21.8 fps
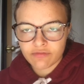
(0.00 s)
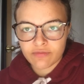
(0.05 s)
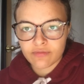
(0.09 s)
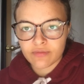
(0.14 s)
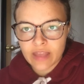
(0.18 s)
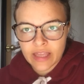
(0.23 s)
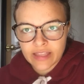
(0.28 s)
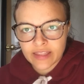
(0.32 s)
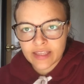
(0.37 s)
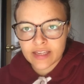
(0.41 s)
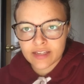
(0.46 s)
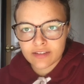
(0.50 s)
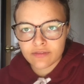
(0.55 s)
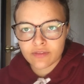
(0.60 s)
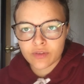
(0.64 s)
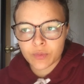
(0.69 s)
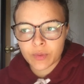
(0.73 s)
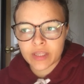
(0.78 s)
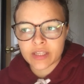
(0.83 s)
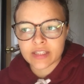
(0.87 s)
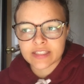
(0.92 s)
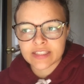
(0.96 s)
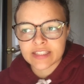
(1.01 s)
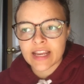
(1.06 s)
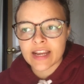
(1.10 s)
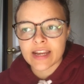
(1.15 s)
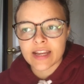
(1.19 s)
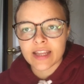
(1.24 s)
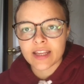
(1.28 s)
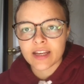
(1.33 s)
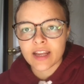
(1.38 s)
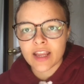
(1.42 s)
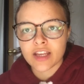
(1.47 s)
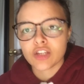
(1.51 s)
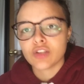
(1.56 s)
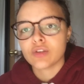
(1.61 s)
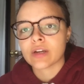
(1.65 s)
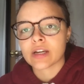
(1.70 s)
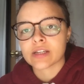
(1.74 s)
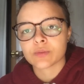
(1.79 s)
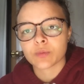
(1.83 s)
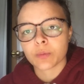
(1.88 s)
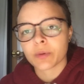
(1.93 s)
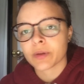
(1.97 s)
at the end of the week send it and you
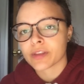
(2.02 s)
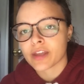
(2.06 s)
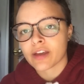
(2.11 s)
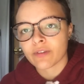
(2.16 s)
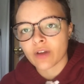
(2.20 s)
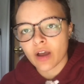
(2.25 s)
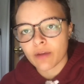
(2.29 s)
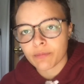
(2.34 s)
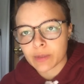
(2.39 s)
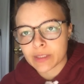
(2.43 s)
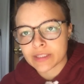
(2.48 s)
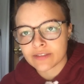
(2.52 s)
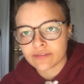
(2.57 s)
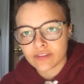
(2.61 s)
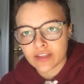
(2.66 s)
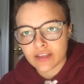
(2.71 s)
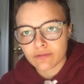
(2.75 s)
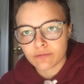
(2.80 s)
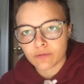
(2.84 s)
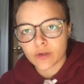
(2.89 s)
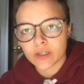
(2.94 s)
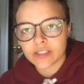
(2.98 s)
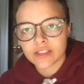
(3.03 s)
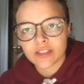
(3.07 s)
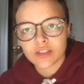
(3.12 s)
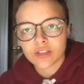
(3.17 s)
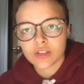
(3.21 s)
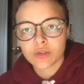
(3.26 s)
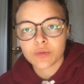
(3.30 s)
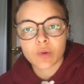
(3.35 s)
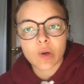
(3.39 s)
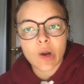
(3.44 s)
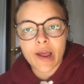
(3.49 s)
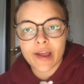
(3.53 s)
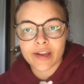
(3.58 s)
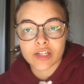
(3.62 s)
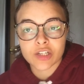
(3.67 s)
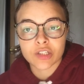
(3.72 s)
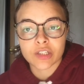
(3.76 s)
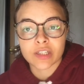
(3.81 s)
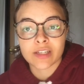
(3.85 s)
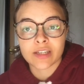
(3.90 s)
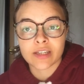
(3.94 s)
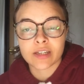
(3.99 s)
guys will both have copies of the invoice so you won't
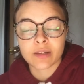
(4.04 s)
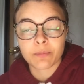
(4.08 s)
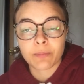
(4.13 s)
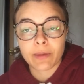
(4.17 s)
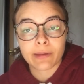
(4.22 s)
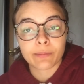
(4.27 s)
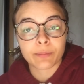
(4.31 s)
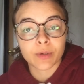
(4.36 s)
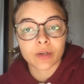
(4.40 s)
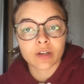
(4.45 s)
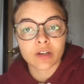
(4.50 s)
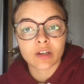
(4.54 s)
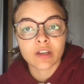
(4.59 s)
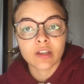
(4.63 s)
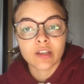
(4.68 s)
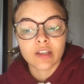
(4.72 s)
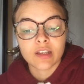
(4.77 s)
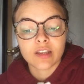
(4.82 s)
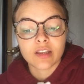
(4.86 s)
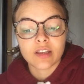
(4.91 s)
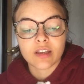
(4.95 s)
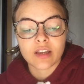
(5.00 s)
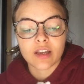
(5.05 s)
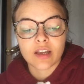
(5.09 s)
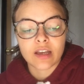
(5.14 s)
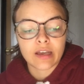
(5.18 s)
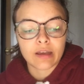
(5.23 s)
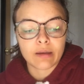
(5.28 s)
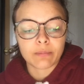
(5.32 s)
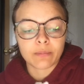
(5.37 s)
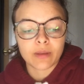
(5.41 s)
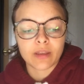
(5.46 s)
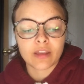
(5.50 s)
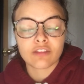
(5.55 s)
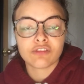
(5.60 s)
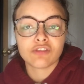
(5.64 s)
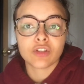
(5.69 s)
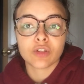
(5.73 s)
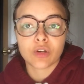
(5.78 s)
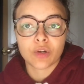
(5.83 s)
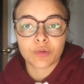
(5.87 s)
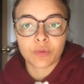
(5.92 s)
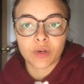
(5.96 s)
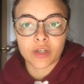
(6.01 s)
actually need a paper um, if you
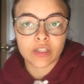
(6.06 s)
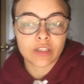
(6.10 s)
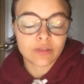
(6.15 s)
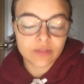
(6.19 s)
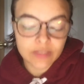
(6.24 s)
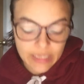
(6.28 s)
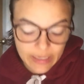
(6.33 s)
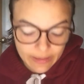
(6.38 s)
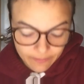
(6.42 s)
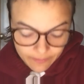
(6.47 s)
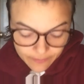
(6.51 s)
don't want to use it